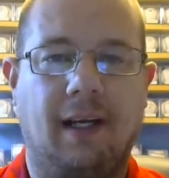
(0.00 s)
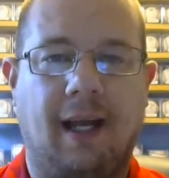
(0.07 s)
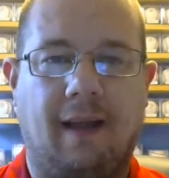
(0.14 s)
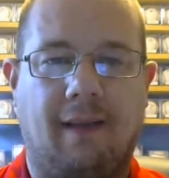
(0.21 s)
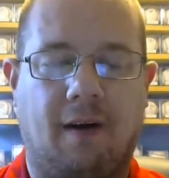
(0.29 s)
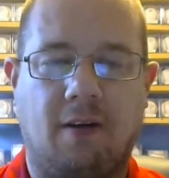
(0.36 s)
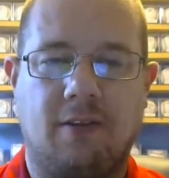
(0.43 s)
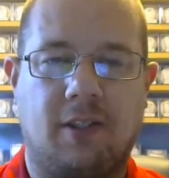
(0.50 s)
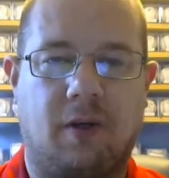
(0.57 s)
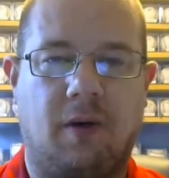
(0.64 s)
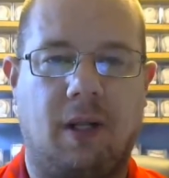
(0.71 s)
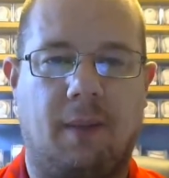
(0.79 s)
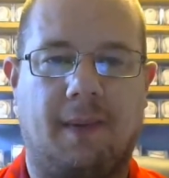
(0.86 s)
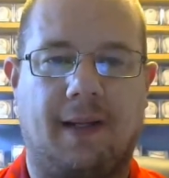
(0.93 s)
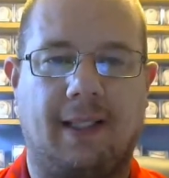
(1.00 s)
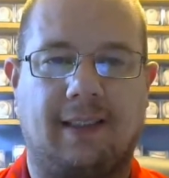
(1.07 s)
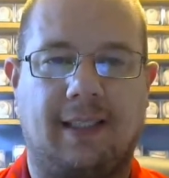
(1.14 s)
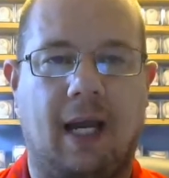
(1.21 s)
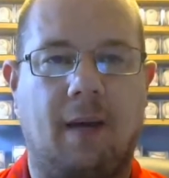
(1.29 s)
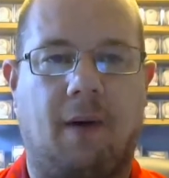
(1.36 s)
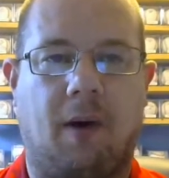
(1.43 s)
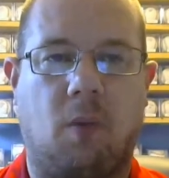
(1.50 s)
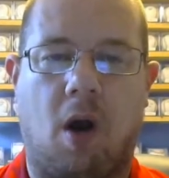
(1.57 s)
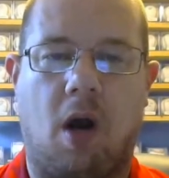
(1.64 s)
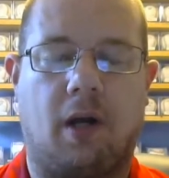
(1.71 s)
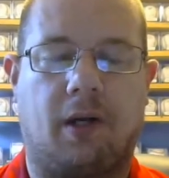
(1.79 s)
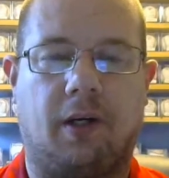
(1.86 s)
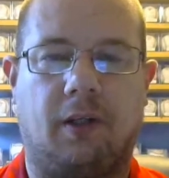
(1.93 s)
And they're also going up against Taijuan
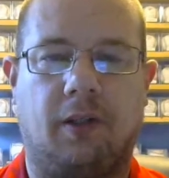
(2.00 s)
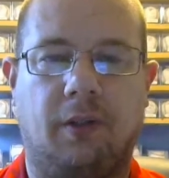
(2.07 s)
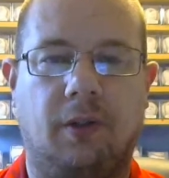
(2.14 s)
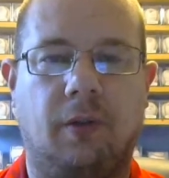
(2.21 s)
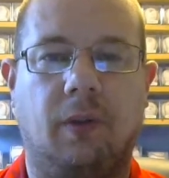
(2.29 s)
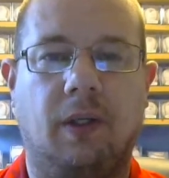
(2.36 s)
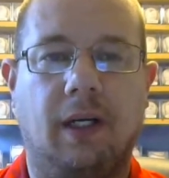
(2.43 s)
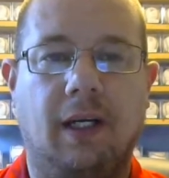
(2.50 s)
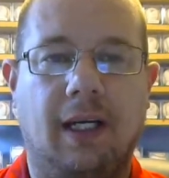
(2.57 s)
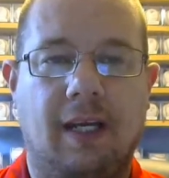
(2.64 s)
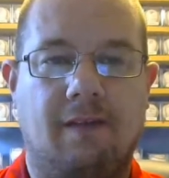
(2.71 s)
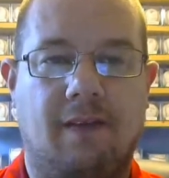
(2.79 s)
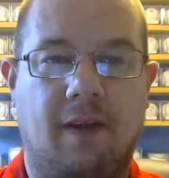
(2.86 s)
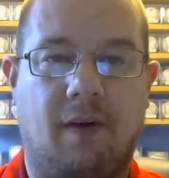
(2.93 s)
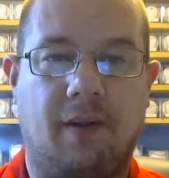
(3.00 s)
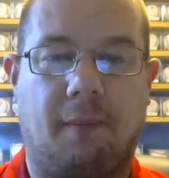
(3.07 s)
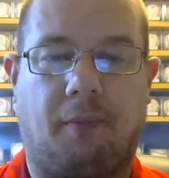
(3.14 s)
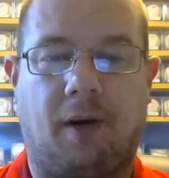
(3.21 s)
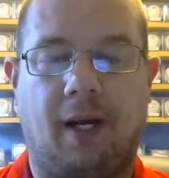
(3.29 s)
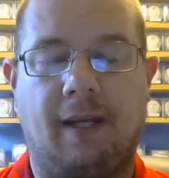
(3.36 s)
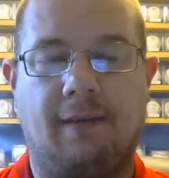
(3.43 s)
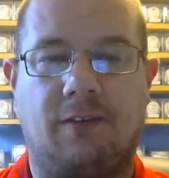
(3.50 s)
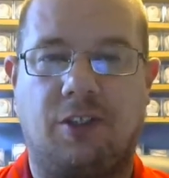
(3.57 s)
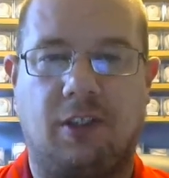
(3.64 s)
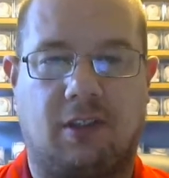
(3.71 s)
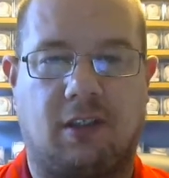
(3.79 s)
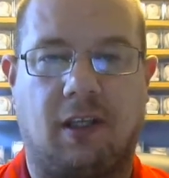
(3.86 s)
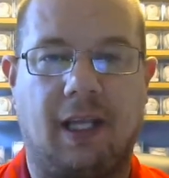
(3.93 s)
Walker, who, even though the Braves
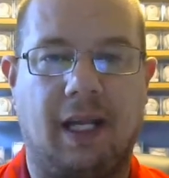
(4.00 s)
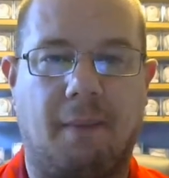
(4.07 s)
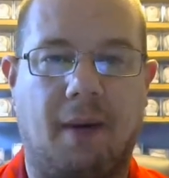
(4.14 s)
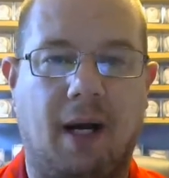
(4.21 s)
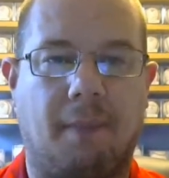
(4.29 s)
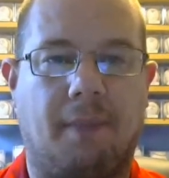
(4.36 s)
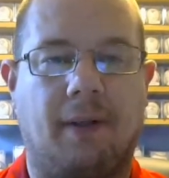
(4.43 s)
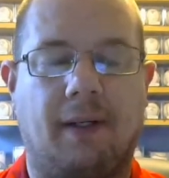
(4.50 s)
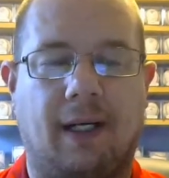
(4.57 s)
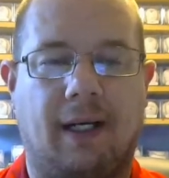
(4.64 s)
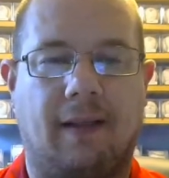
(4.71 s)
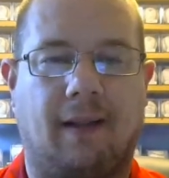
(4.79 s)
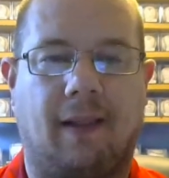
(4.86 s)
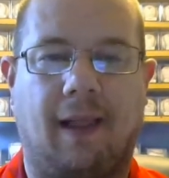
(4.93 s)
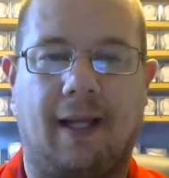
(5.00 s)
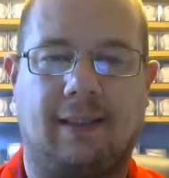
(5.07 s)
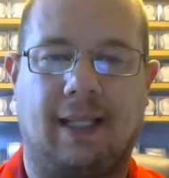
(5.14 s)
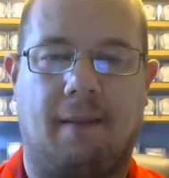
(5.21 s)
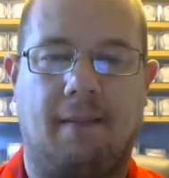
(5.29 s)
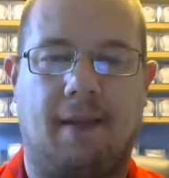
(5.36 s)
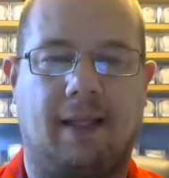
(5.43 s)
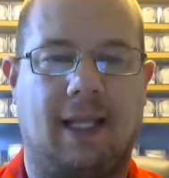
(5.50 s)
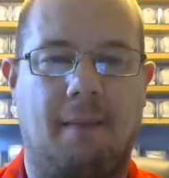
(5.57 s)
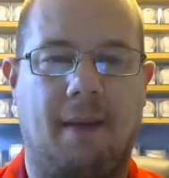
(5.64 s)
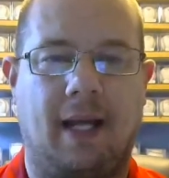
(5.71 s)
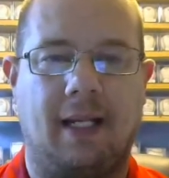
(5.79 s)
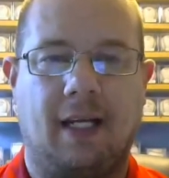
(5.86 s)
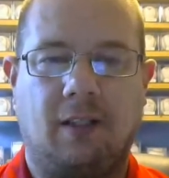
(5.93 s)
just lit him up, uh, the last time that they
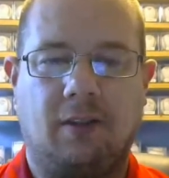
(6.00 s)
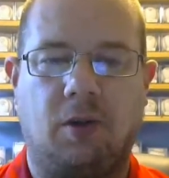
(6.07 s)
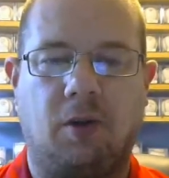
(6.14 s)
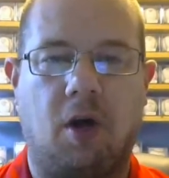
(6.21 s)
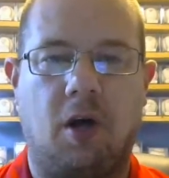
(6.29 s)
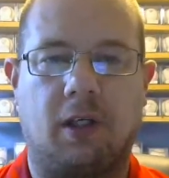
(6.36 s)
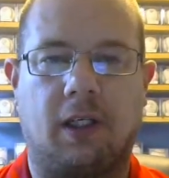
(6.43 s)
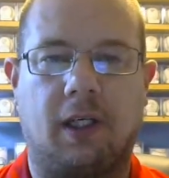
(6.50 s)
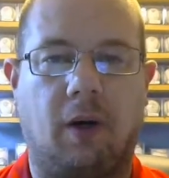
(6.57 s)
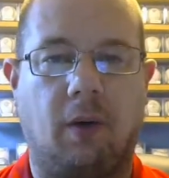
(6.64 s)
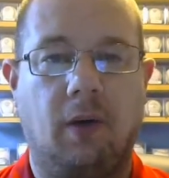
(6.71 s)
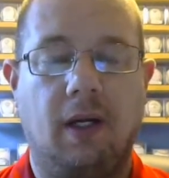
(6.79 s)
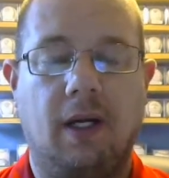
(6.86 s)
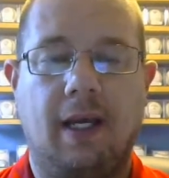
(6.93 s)
met not too long ago.